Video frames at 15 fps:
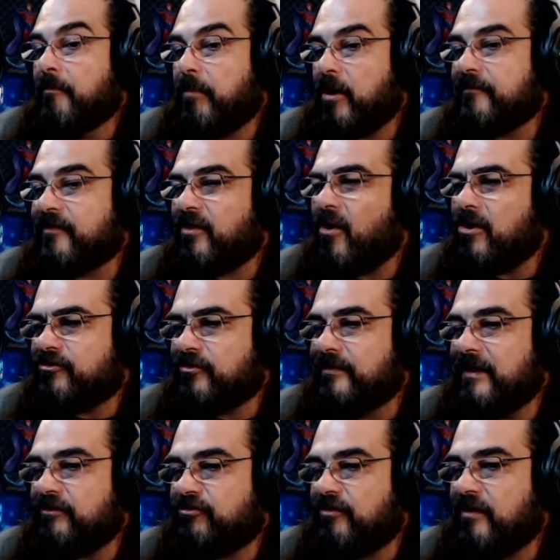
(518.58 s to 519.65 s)
part of a larger
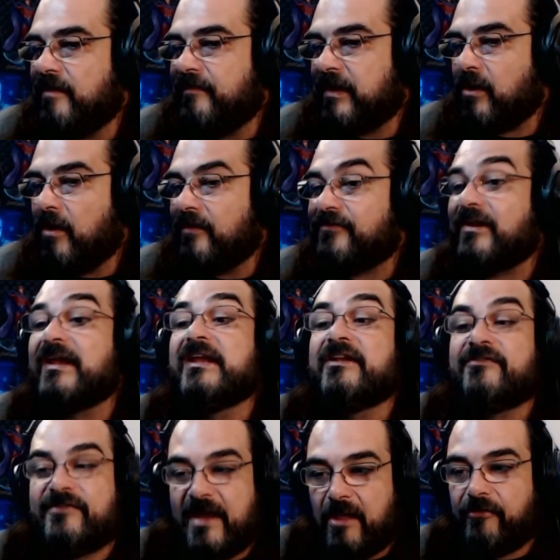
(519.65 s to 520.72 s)
initiative it calls
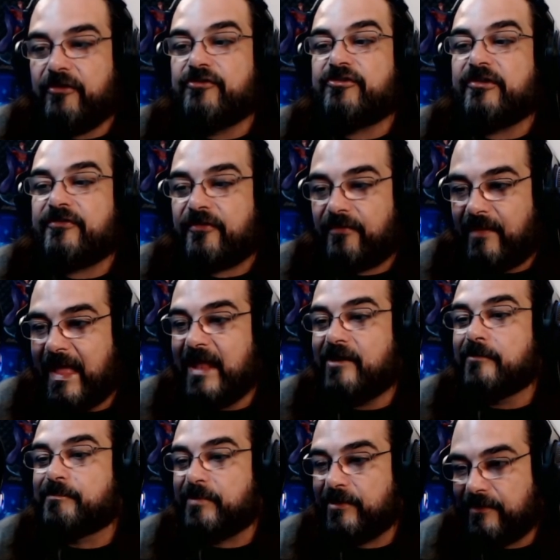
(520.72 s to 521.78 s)
intelligence
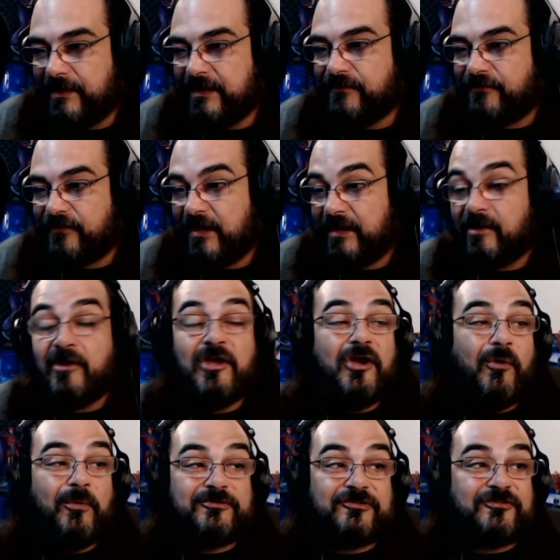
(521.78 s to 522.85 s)
led policing,
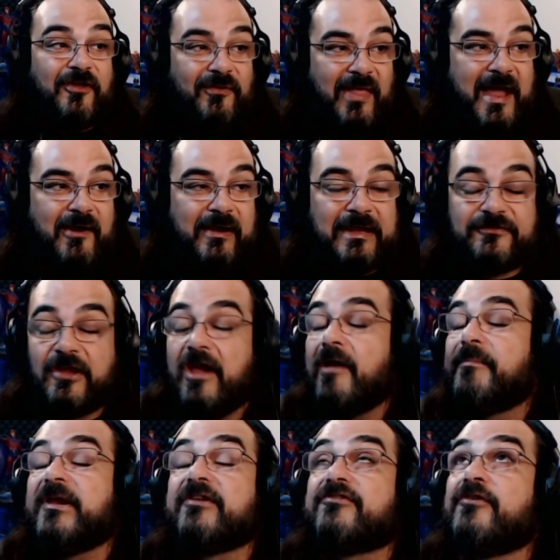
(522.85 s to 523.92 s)
which is hilarious
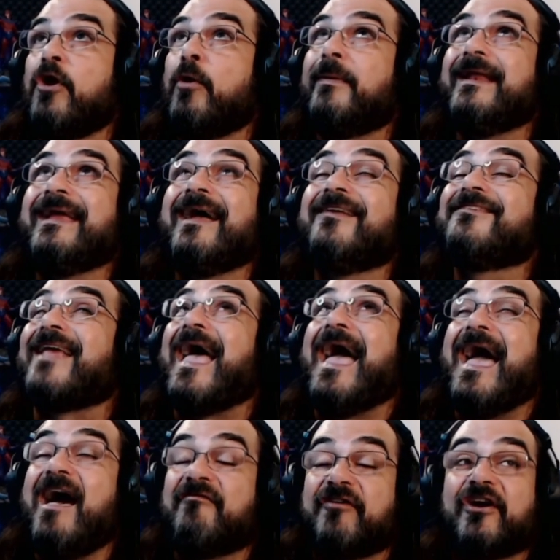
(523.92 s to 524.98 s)
because nobody has
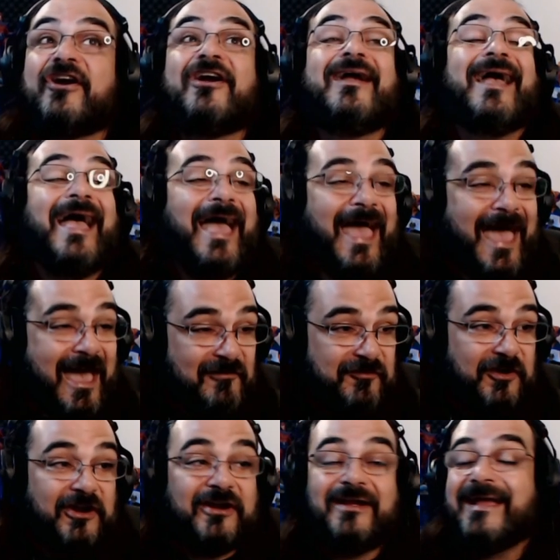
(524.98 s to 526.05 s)
ever,
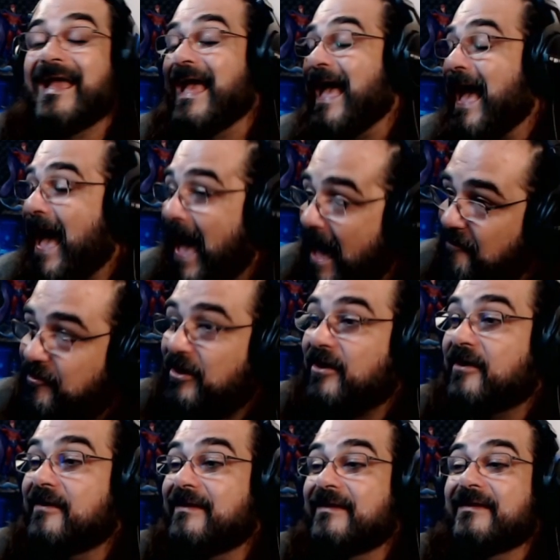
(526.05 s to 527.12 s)
ever,
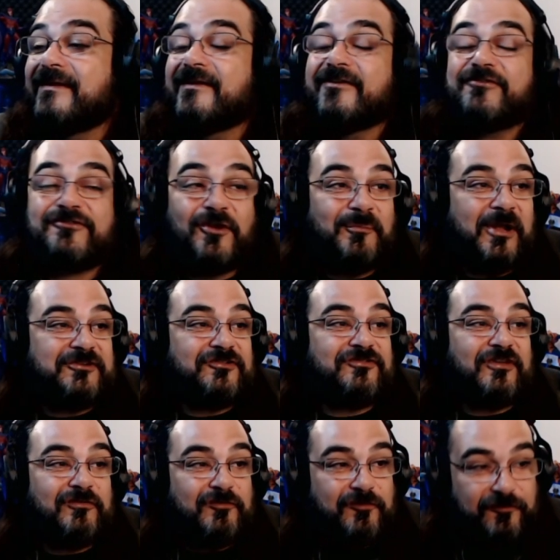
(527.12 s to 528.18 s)
ever so much
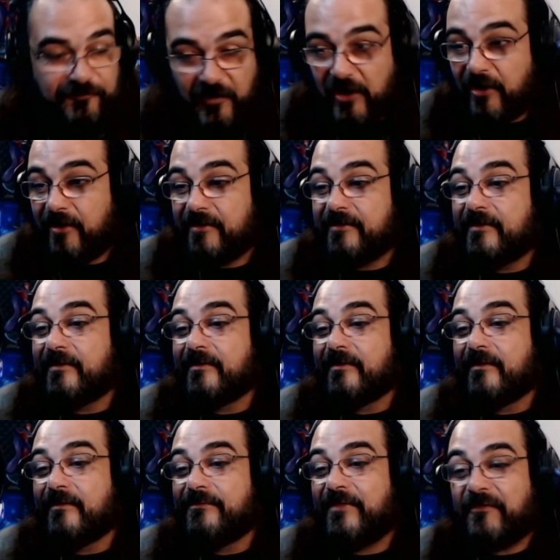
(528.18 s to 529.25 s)
as inferred
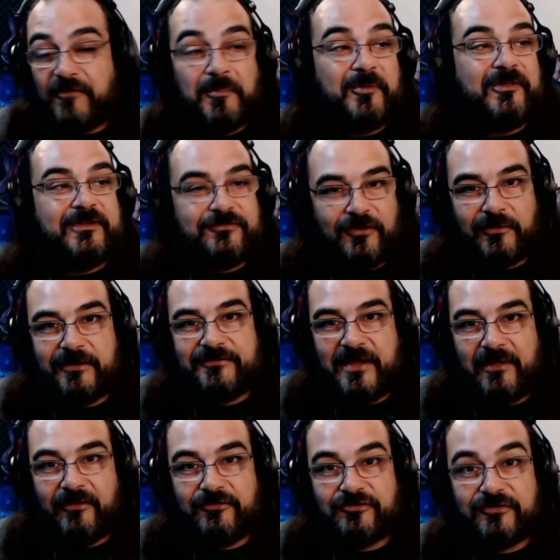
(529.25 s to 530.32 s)
that the police are
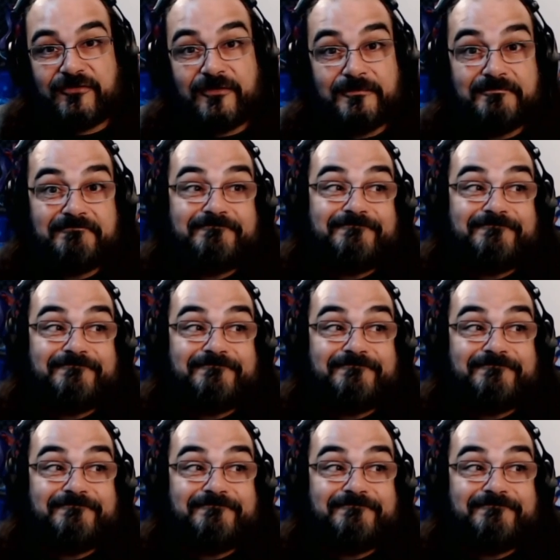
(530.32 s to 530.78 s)
intelligent.